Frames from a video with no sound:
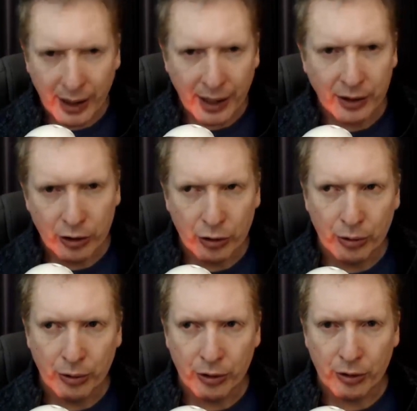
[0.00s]

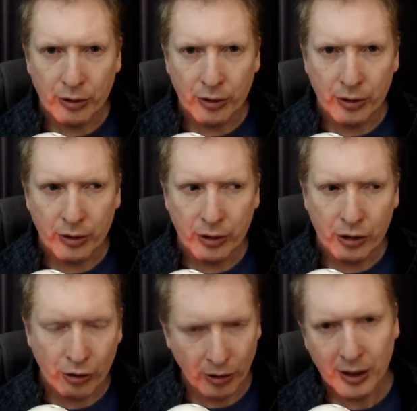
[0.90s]
into
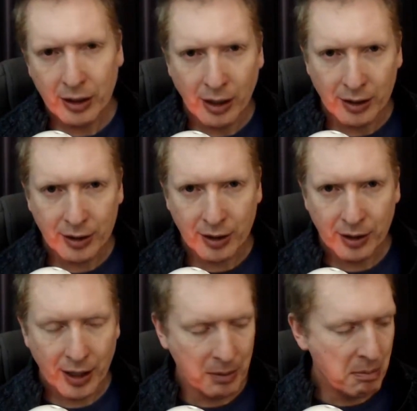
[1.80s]
shortcuts
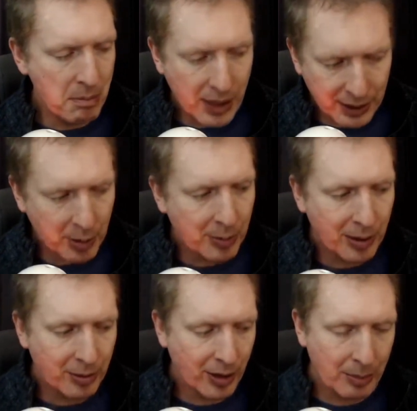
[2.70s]
and minimum
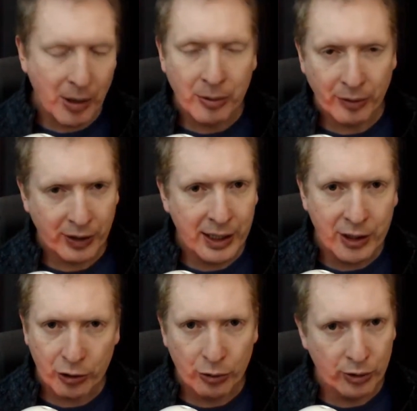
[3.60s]
amount of
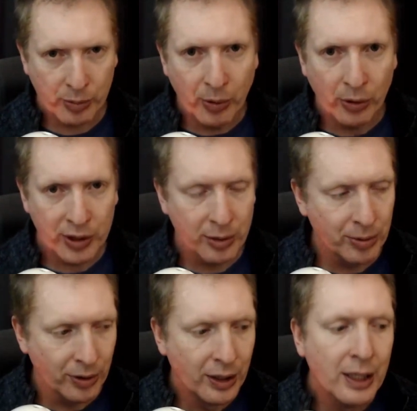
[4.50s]
keystrokes
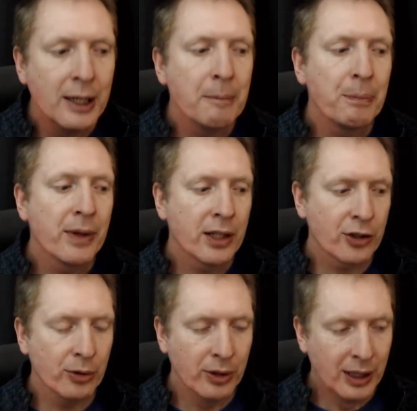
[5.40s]
possible.
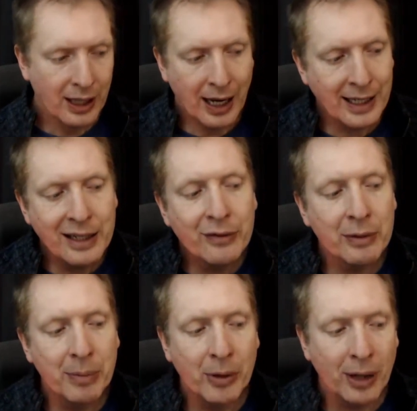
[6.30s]
So I even
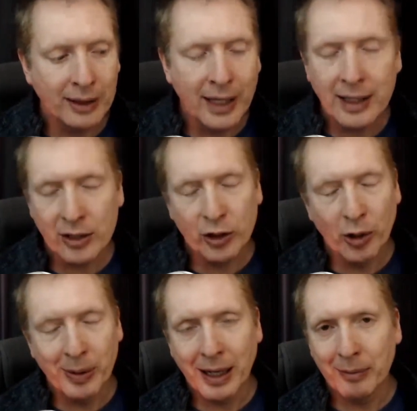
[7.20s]
built a
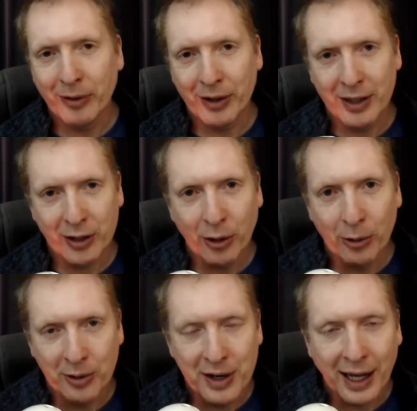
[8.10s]
desktop app for this
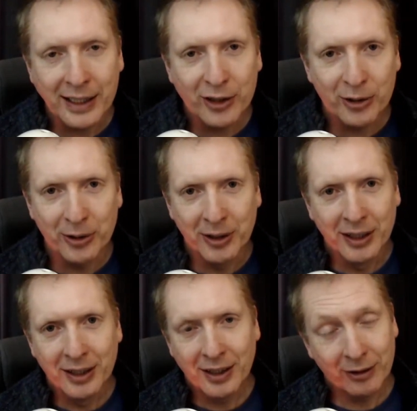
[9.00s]
called Nitro.
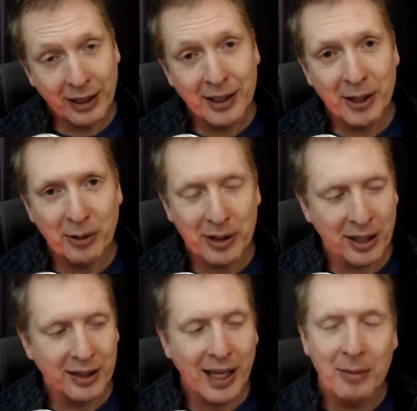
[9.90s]
Right now there's a
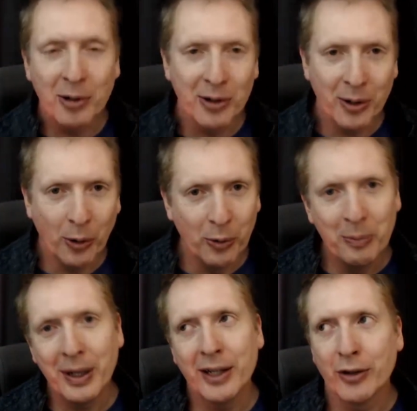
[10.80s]
demo on the
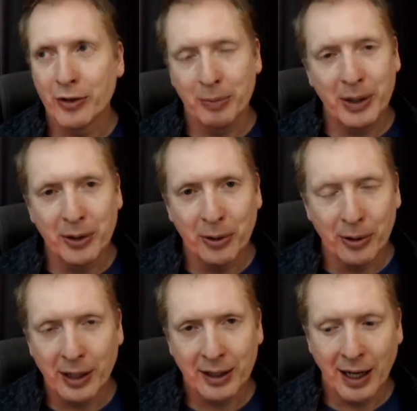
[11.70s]
homepage of Speed Coding
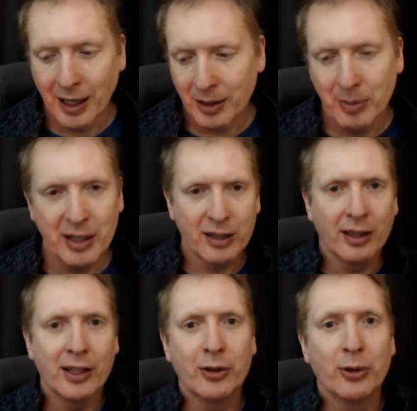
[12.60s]
Academy and it's
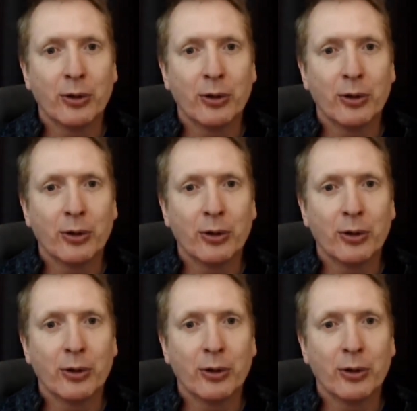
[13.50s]
like you do